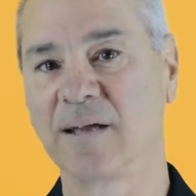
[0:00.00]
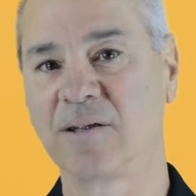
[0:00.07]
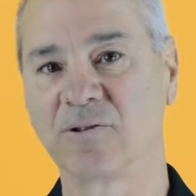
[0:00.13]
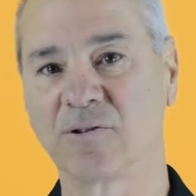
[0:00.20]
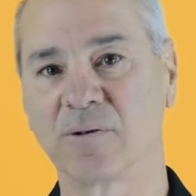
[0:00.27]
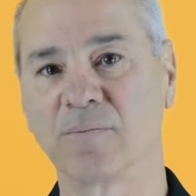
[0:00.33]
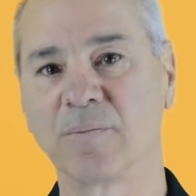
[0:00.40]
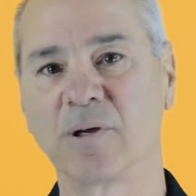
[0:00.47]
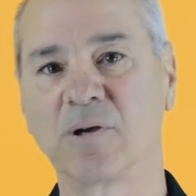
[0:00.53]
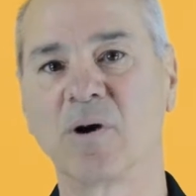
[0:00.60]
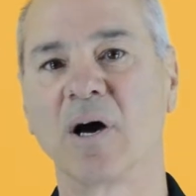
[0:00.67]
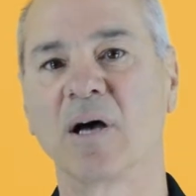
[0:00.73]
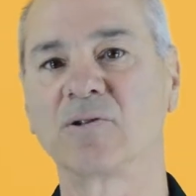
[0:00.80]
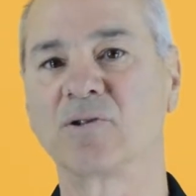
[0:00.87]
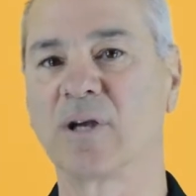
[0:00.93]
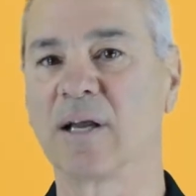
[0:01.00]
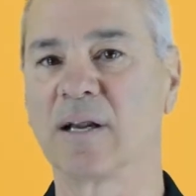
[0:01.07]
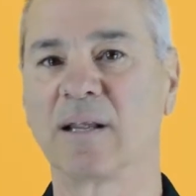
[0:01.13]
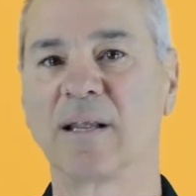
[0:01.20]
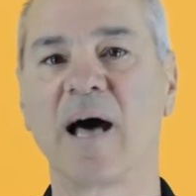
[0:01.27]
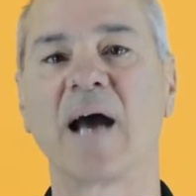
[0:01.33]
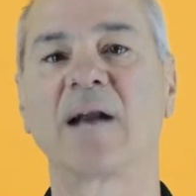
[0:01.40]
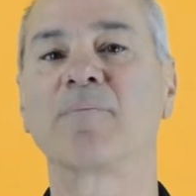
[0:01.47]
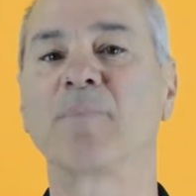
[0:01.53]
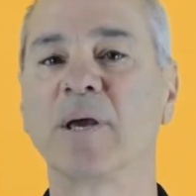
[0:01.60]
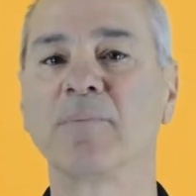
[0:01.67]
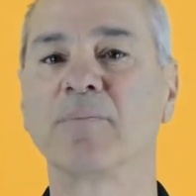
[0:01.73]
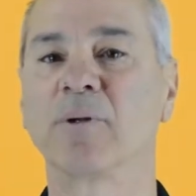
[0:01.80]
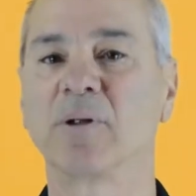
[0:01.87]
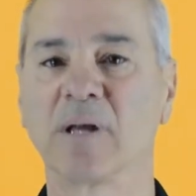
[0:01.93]
danger because you get a lot of
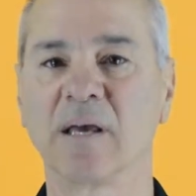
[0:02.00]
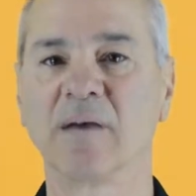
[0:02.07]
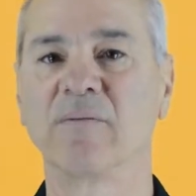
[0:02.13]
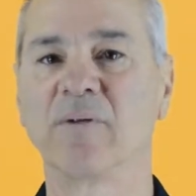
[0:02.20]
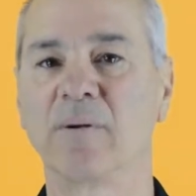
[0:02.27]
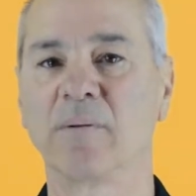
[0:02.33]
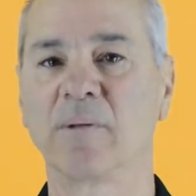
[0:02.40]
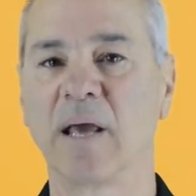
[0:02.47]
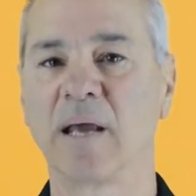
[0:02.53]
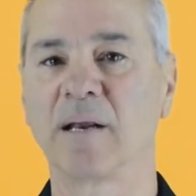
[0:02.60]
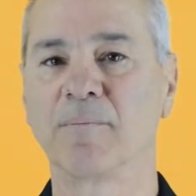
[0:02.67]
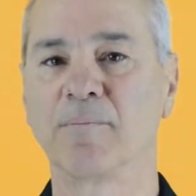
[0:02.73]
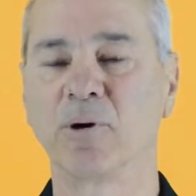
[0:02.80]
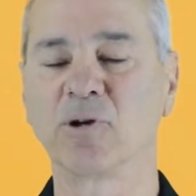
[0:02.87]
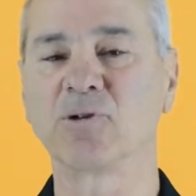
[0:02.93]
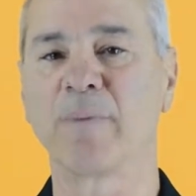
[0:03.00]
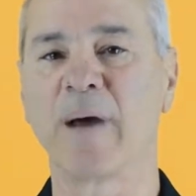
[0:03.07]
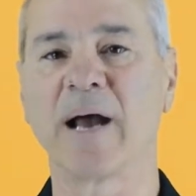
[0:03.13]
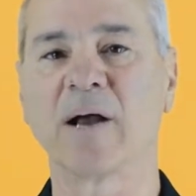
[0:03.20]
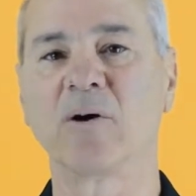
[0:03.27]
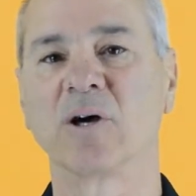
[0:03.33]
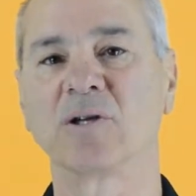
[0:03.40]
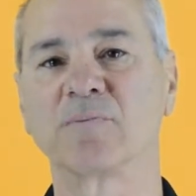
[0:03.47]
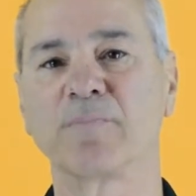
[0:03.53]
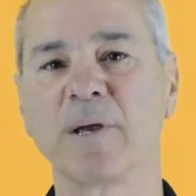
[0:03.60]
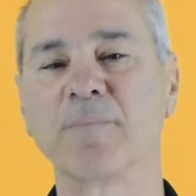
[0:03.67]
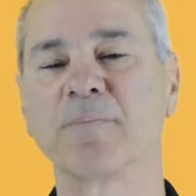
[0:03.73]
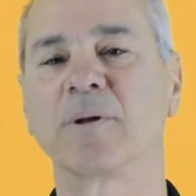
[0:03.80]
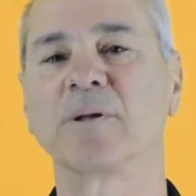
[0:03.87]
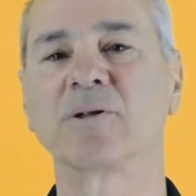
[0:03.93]
people getting pushback because
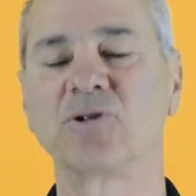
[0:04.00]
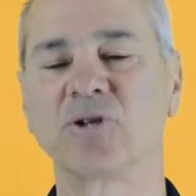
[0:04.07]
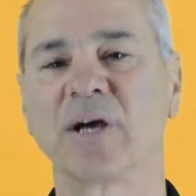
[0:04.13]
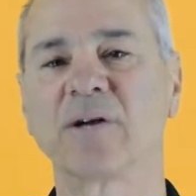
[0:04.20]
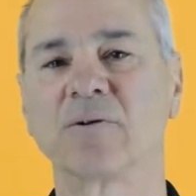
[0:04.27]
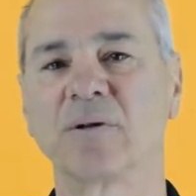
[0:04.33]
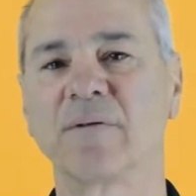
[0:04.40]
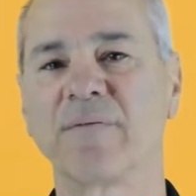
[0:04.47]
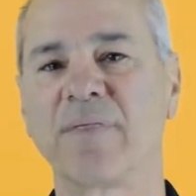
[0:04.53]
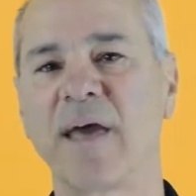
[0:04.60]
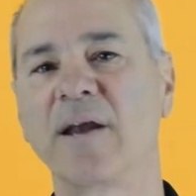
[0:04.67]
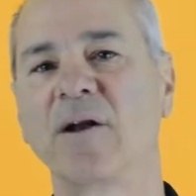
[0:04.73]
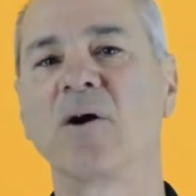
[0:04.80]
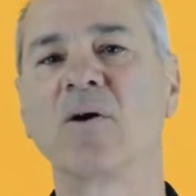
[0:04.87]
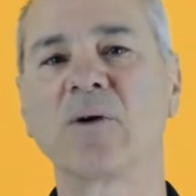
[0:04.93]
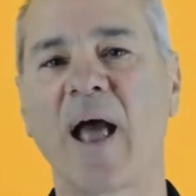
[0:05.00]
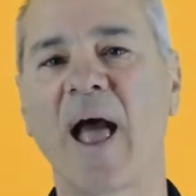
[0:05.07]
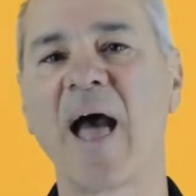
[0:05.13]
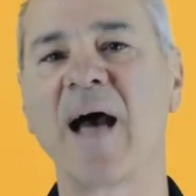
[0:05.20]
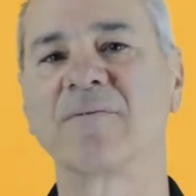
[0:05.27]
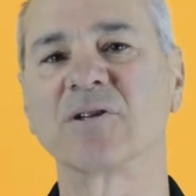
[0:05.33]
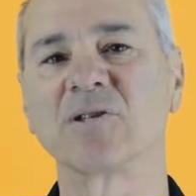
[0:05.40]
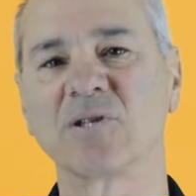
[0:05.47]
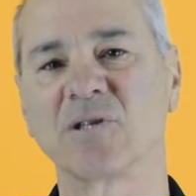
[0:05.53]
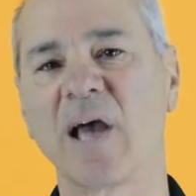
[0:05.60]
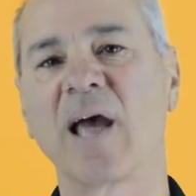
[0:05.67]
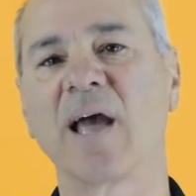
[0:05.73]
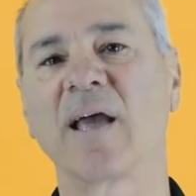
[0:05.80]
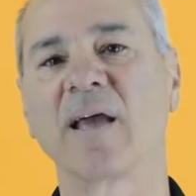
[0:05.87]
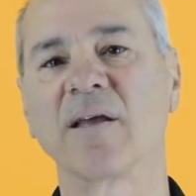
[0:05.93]
people in general, if they don't have a
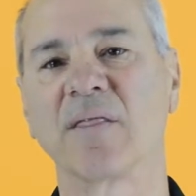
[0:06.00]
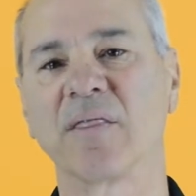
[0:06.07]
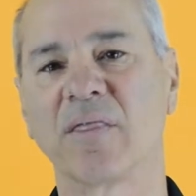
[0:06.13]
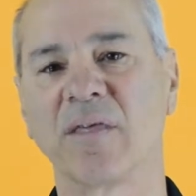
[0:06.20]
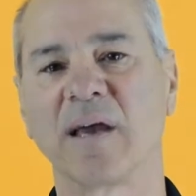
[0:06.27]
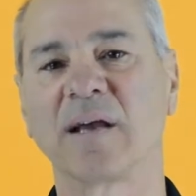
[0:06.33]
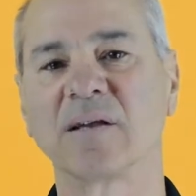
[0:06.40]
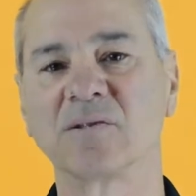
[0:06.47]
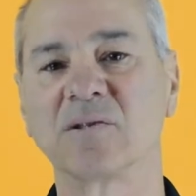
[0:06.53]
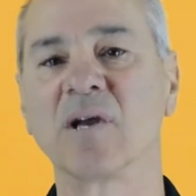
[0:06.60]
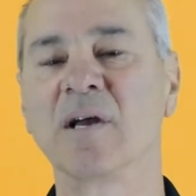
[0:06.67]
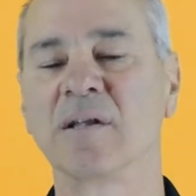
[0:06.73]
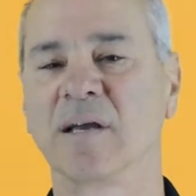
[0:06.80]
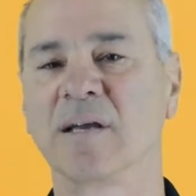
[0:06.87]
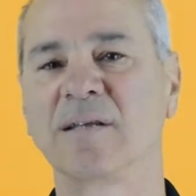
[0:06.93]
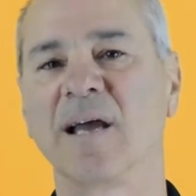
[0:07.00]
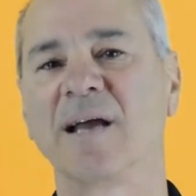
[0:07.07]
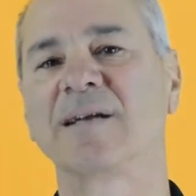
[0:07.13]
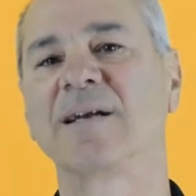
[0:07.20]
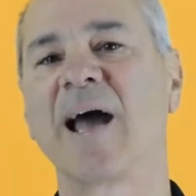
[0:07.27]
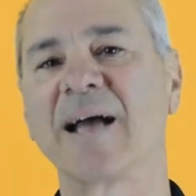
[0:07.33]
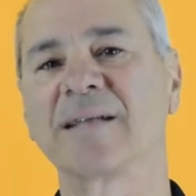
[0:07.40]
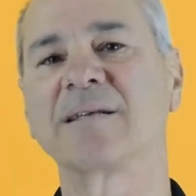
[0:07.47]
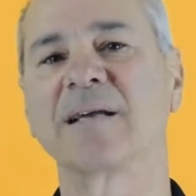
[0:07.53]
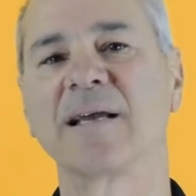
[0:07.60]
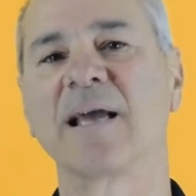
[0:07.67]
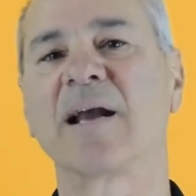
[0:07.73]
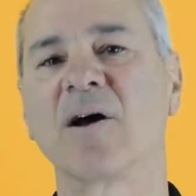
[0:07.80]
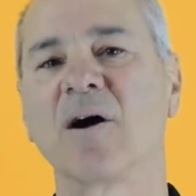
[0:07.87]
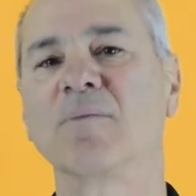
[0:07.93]
say in things, they tend not to
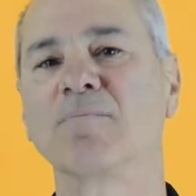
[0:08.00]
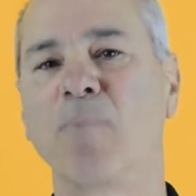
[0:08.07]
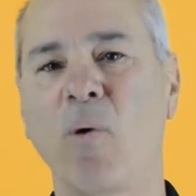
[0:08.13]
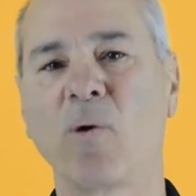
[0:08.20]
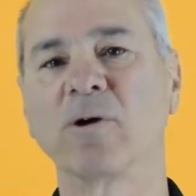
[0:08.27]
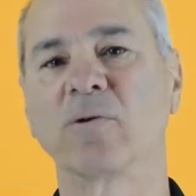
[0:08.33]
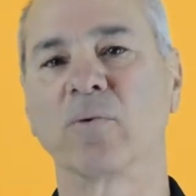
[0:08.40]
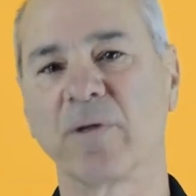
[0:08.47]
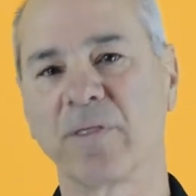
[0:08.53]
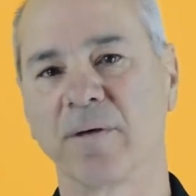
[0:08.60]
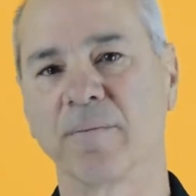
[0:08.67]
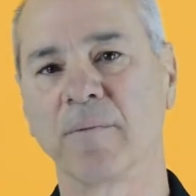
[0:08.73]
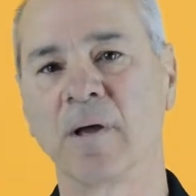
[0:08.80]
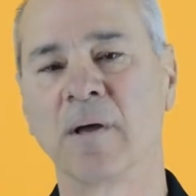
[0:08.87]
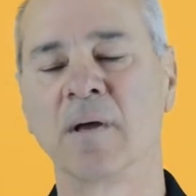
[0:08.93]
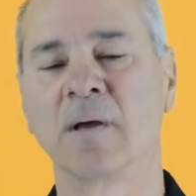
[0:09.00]
get on board with them.